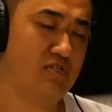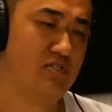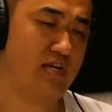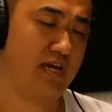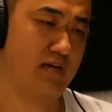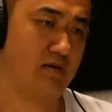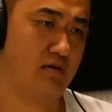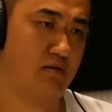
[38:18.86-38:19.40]
must
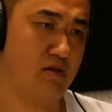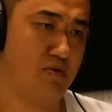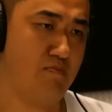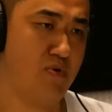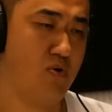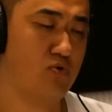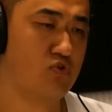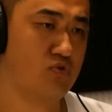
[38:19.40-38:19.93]
take an
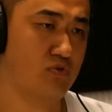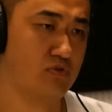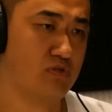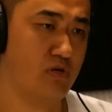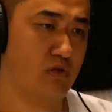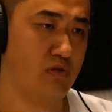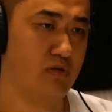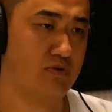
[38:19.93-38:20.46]
emotional
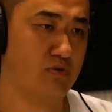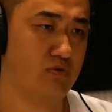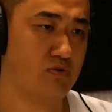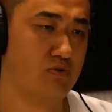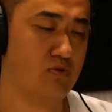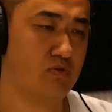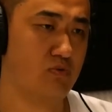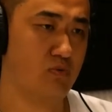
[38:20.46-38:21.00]
toll on you
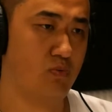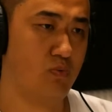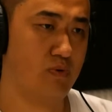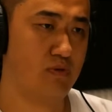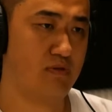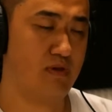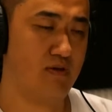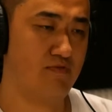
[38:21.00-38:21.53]
too,
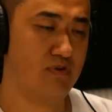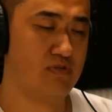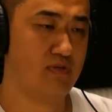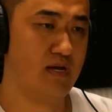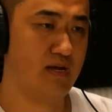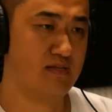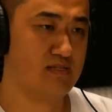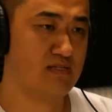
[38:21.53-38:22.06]
with every
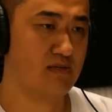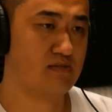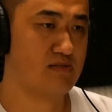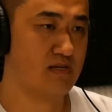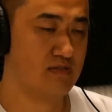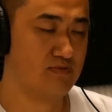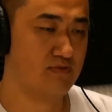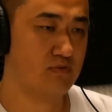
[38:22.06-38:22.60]

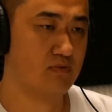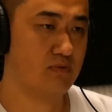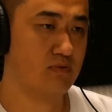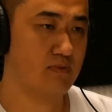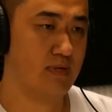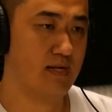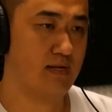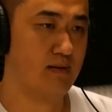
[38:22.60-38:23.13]

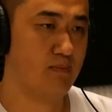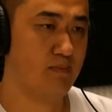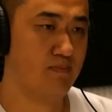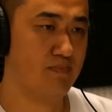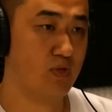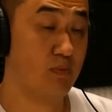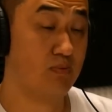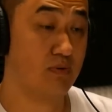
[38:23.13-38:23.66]
unsuccessful
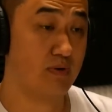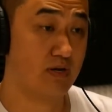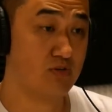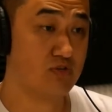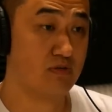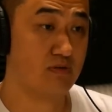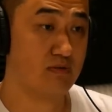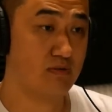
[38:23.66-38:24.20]
um,
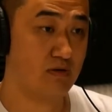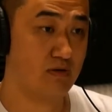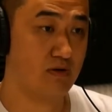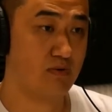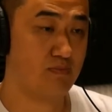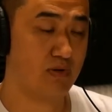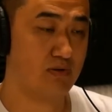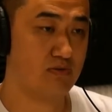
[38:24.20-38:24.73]
operation. You
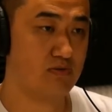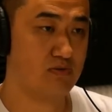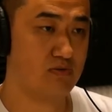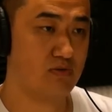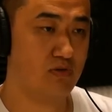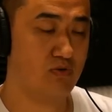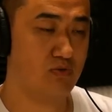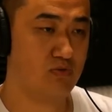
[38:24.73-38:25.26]
know,
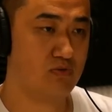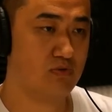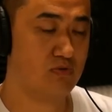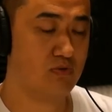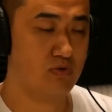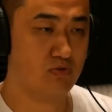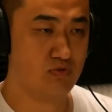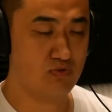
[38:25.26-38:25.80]
because you
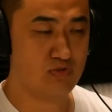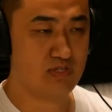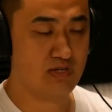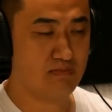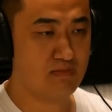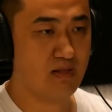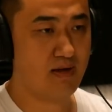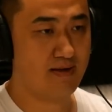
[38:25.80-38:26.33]
you do
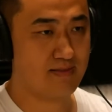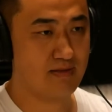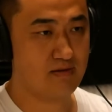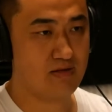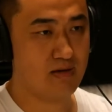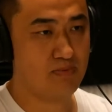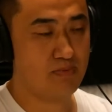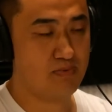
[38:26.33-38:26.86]
seem like the
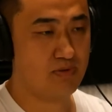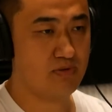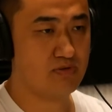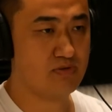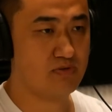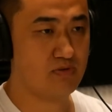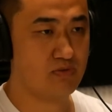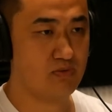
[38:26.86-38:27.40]
type of
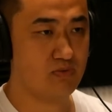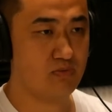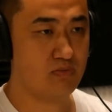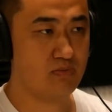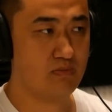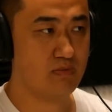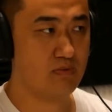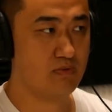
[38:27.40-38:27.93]
person who
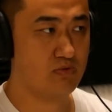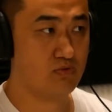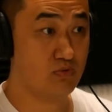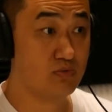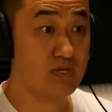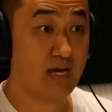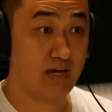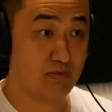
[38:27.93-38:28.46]

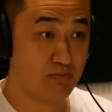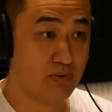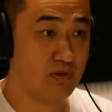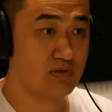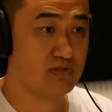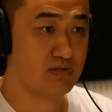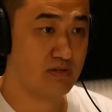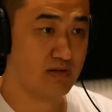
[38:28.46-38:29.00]
do take it
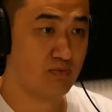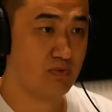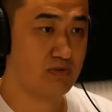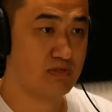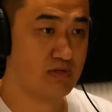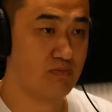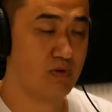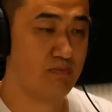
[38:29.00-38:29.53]
personally
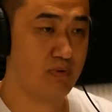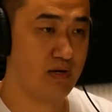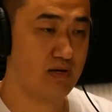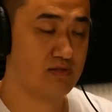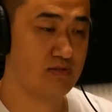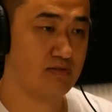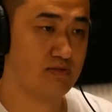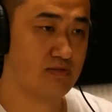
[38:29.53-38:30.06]
when someone
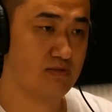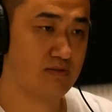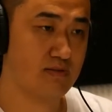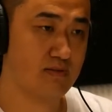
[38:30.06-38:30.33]
passes.